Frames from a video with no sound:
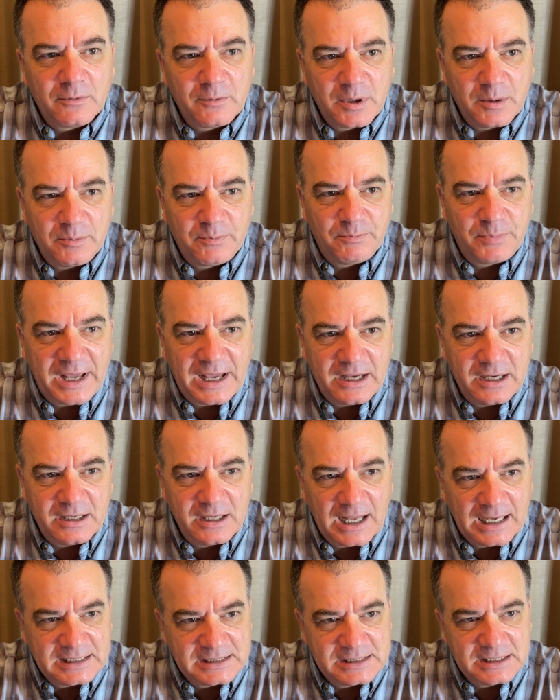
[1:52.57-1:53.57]
We paid
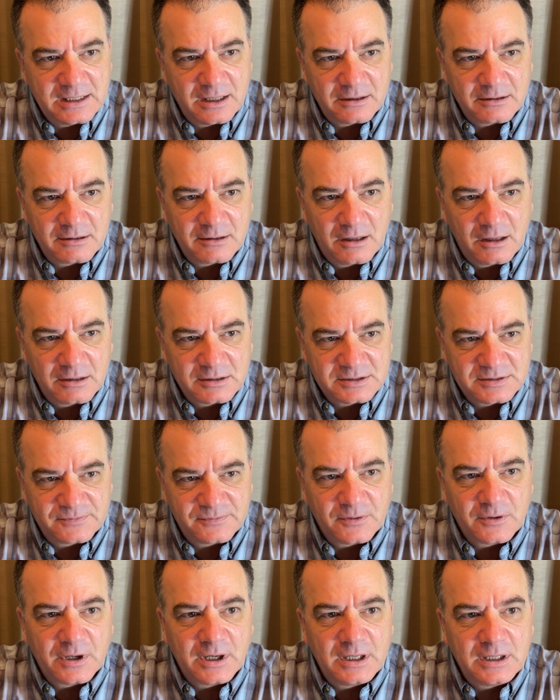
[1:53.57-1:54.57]
$1,900
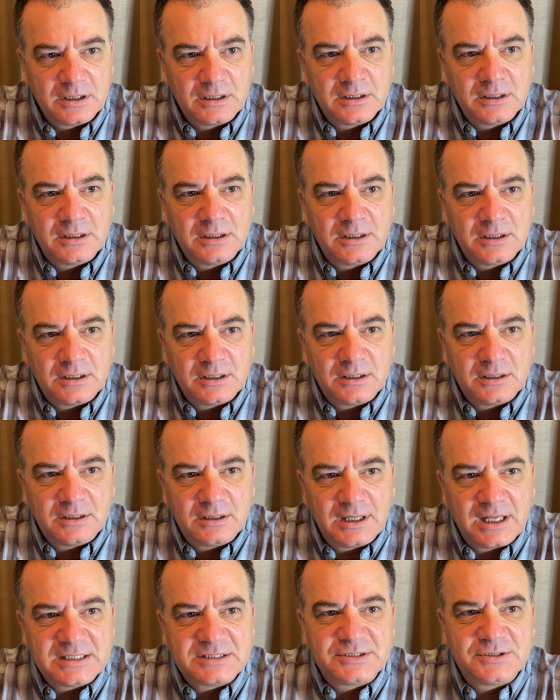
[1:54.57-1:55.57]
for it.
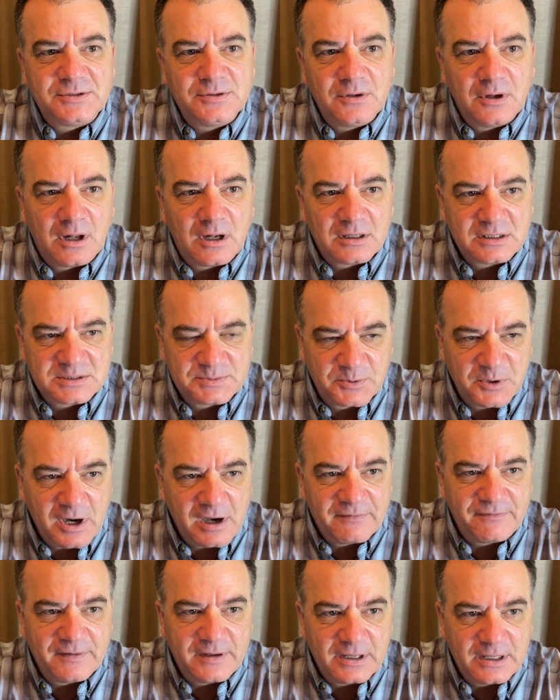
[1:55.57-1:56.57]
That's $2
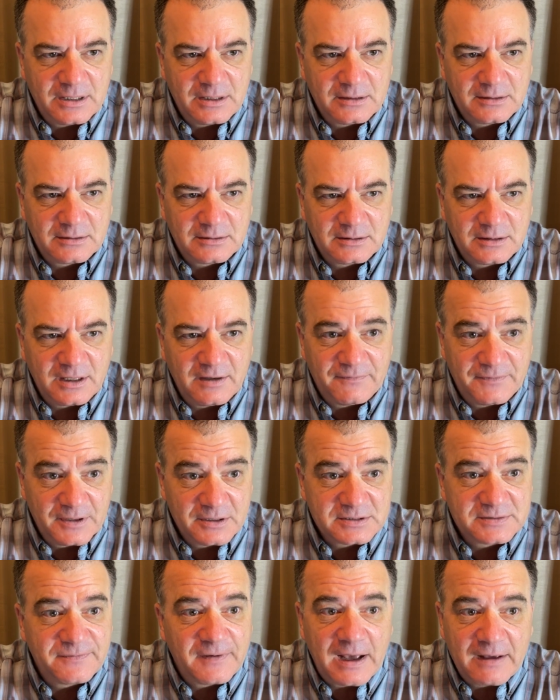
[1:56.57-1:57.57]
profit. If
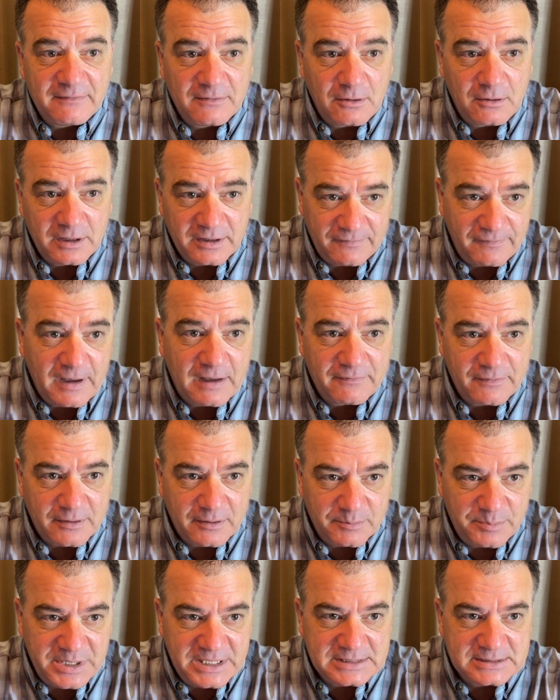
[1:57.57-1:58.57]
there's only 500
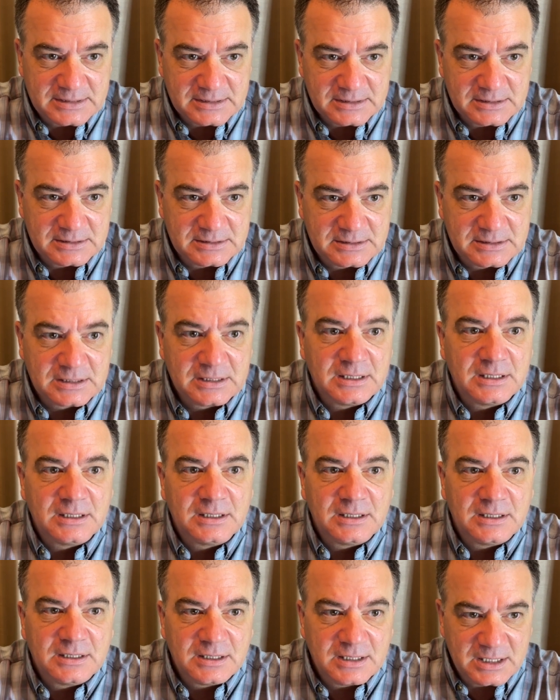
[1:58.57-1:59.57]
pieces,
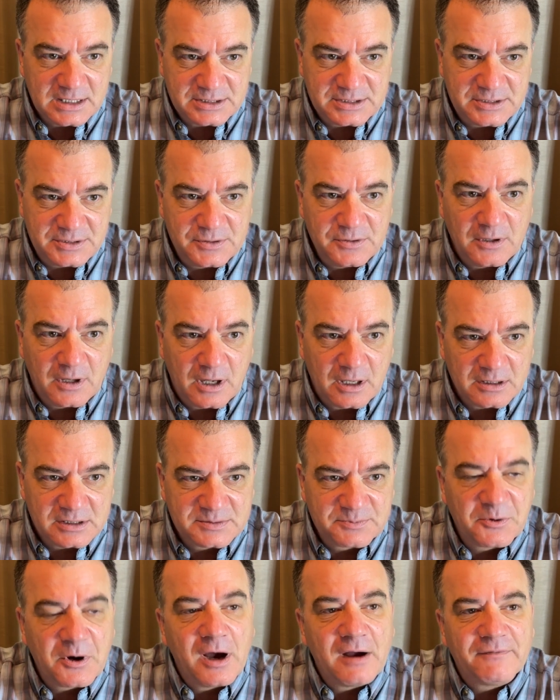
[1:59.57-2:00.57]
then it's $2
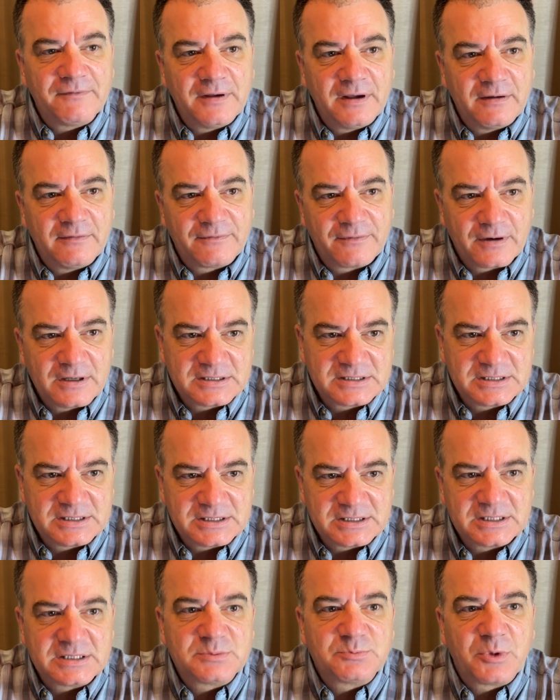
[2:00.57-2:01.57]
profit for us to
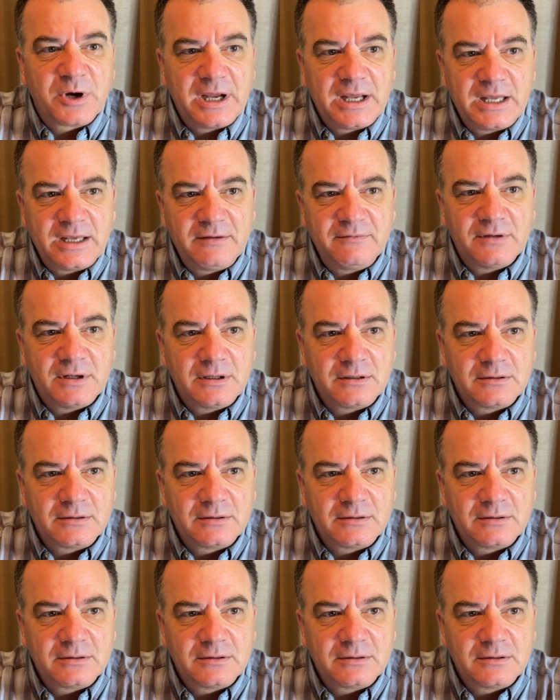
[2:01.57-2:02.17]
just break even.